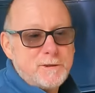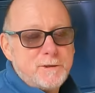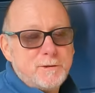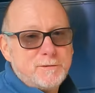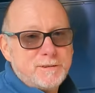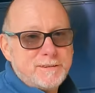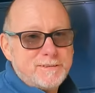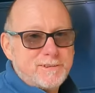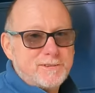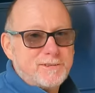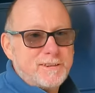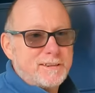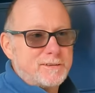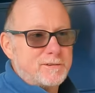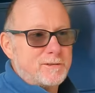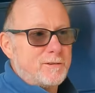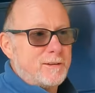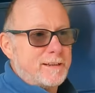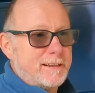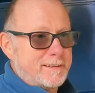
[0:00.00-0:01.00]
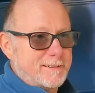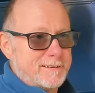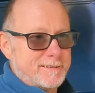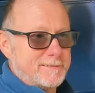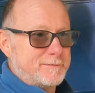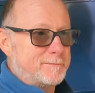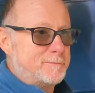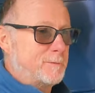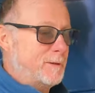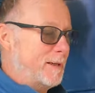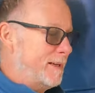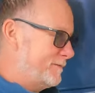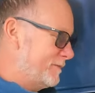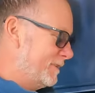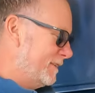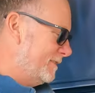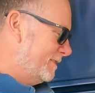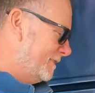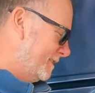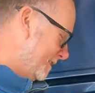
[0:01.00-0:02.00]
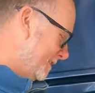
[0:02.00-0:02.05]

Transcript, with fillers: using sticks like whatever.